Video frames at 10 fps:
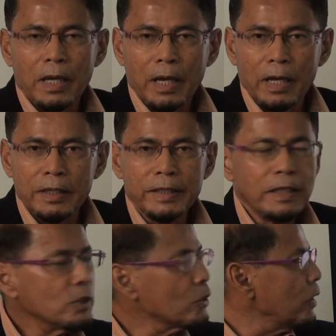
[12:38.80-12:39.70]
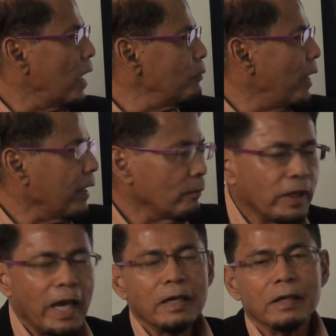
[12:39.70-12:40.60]
learning history, and
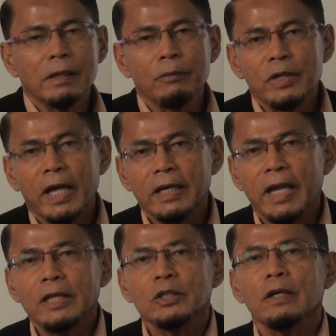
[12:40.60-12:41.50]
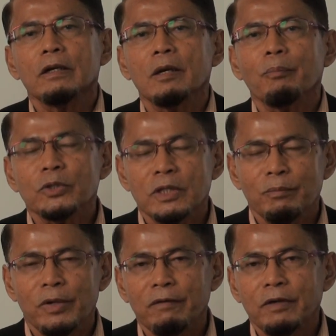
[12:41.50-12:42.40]
we can then generate
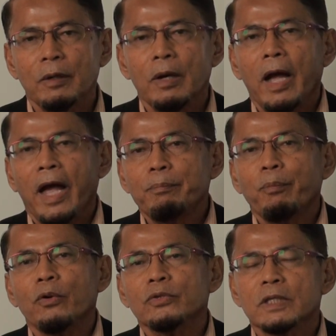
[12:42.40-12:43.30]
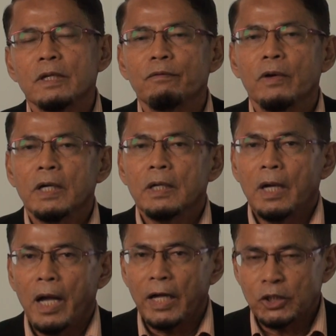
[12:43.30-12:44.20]
positive behavior and positive
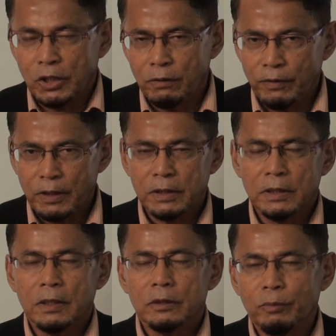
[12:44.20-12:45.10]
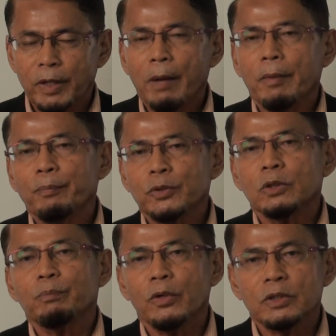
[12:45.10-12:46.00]
achievers to become a
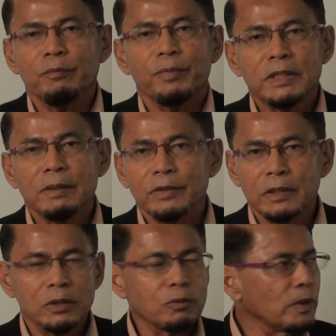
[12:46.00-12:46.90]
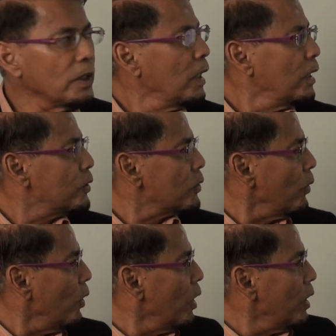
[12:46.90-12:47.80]
positive person in this world.
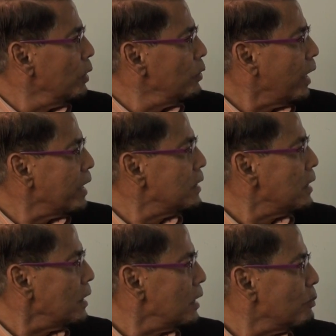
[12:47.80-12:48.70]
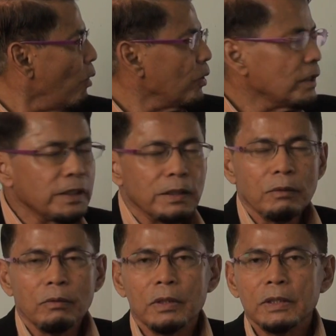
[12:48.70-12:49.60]
So you can see this
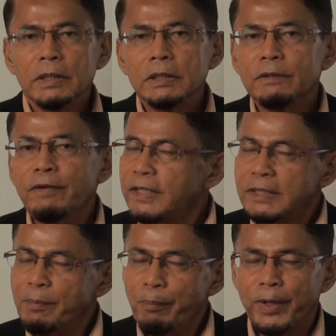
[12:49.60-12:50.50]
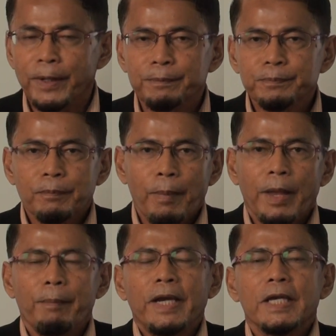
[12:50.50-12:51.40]
model is very simple,
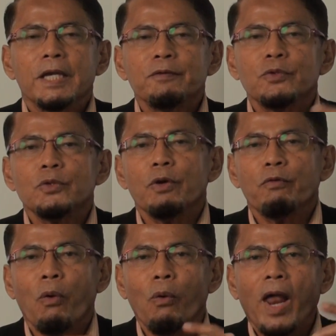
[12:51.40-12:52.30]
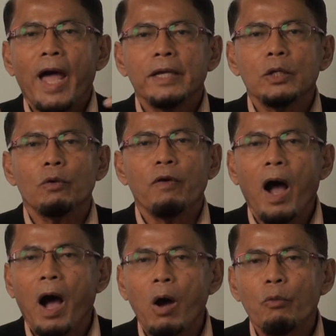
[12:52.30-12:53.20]
but it gives you the whole idea of
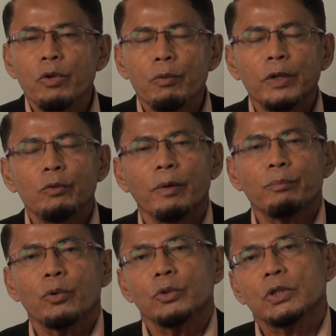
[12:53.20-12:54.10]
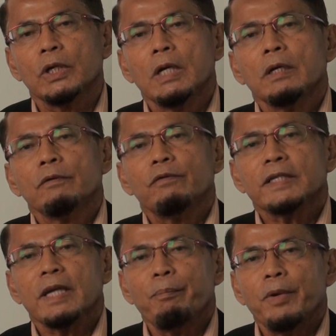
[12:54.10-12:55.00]
how we want to approach. For
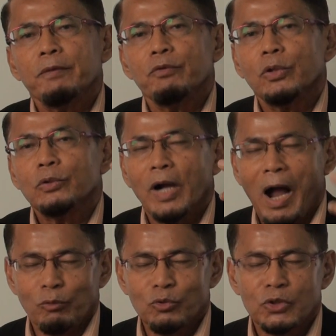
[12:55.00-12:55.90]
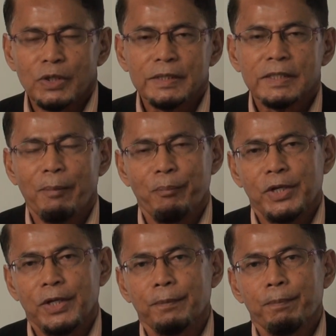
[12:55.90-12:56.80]
example, if you want to counsel
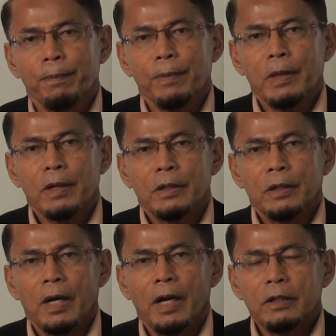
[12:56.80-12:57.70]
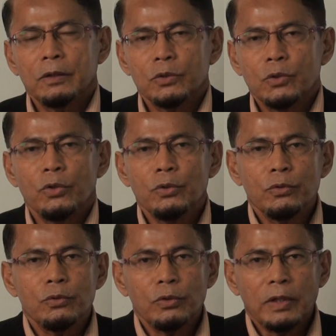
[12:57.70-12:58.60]
somebody, so
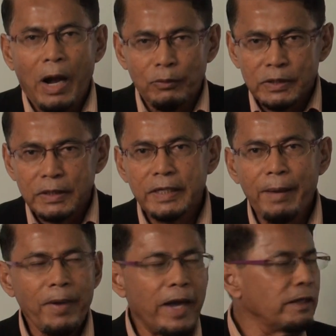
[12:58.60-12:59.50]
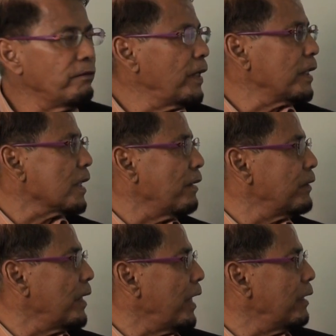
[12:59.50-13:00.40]
you counsel them at the various
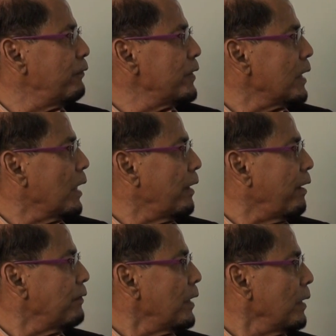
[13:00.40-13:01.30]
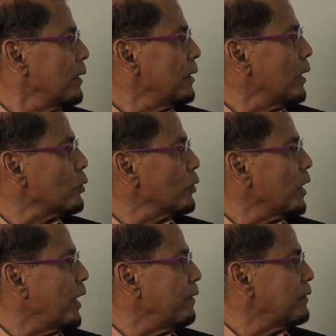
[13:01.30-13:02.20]
level, at the physical level, the
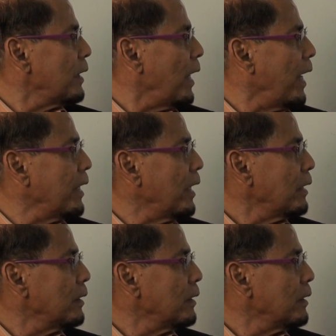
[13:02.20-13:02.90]
social level, and